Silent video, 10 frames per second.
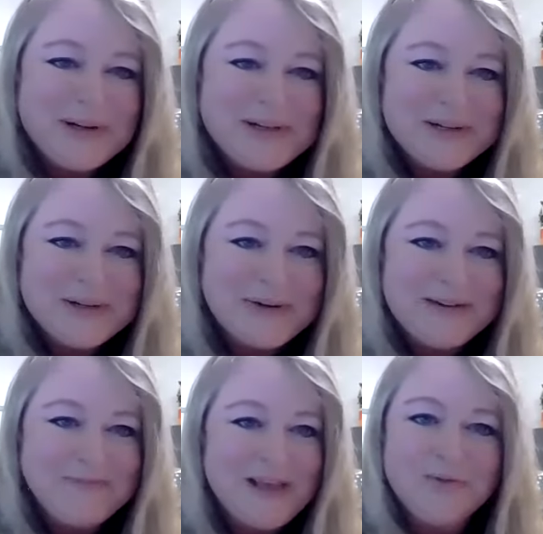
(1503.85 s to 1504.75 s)
too.
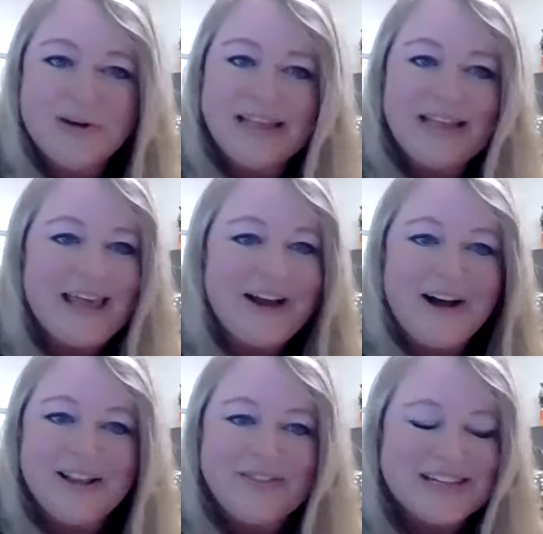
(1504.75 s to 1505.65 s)
And really, like
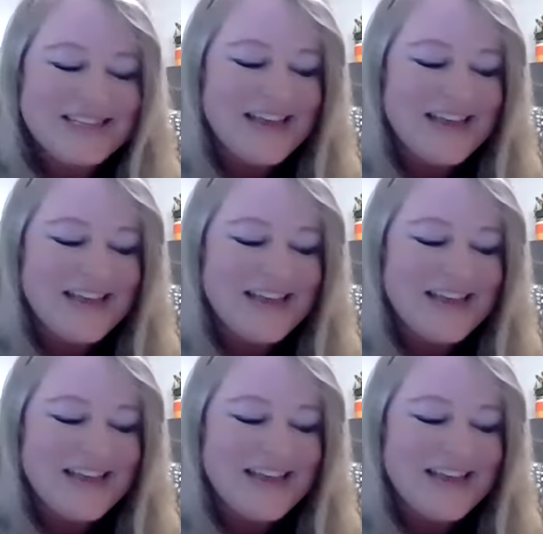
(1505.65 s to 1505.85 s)
all of us,